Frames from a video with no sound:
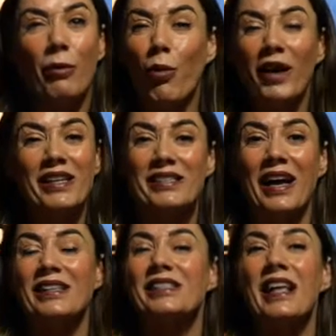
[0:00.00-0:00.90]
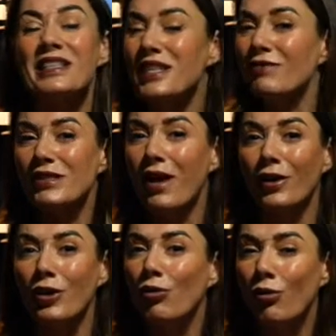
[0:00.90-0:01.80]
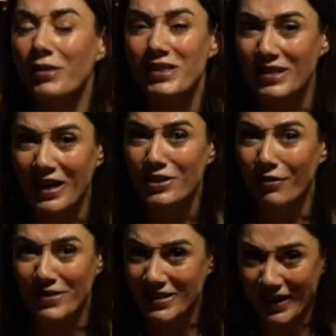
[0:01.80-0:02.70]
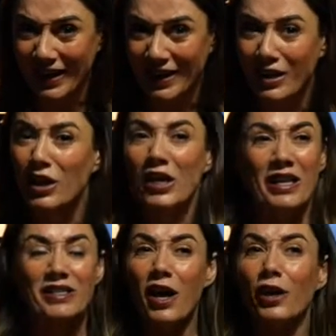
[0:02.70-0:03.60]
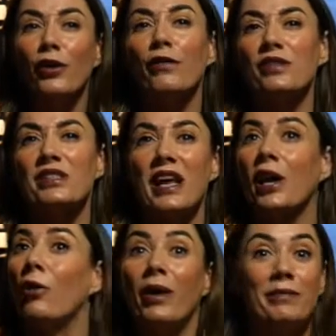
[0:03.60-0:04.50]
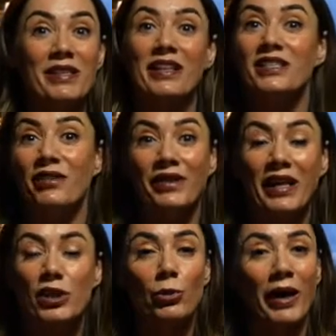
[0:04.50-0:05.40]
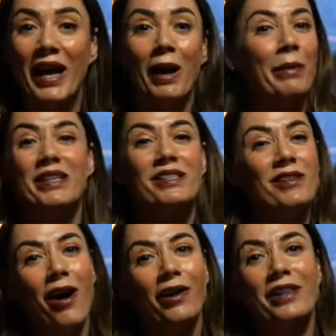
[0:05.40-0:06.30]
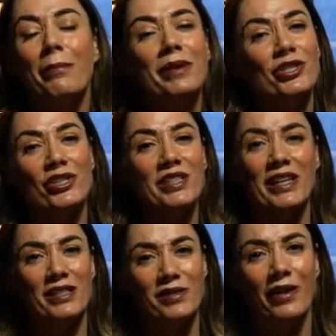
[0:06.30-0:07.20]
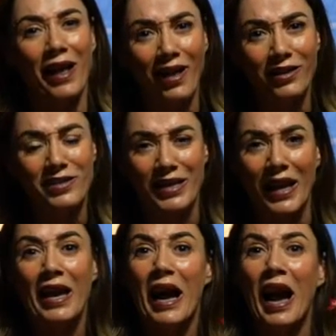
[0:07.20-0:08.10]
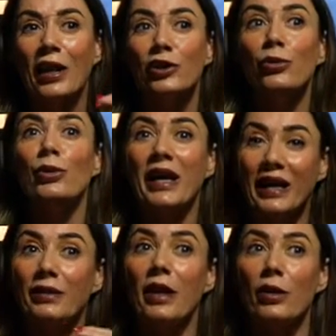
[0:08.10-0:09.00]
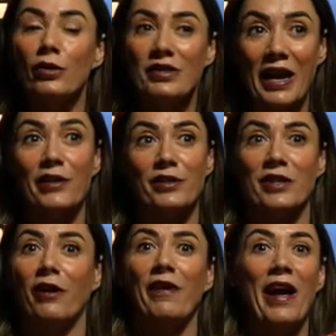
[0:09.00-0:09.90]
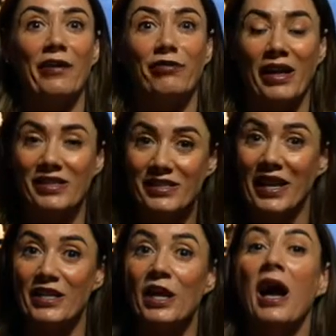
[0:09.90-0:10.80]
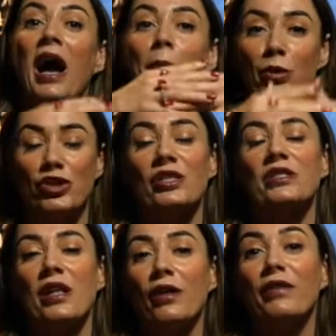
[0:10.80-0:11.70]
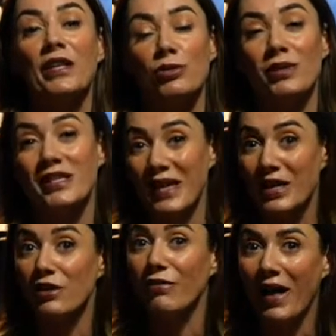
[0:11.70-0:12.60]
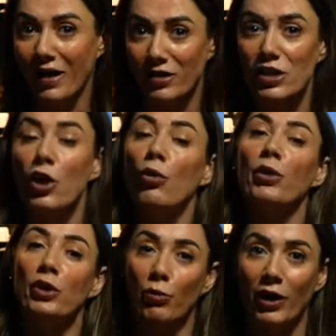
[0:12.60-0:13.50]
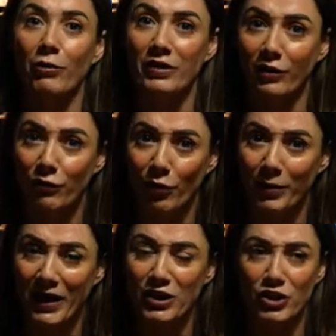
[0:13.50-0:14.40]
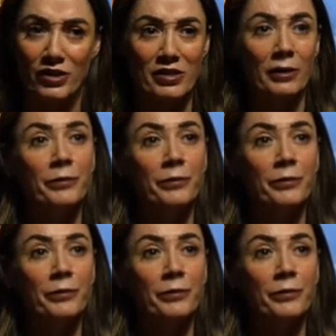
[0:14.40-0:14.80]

what is that? Sensitive is not a normal state of skin. It's not enough to say, oh, I'm sensitive and that's who I am. It's not. That means your skin's not healthy. And you can take yourself out of that state and put yourself into a state of health when you work with these formulations.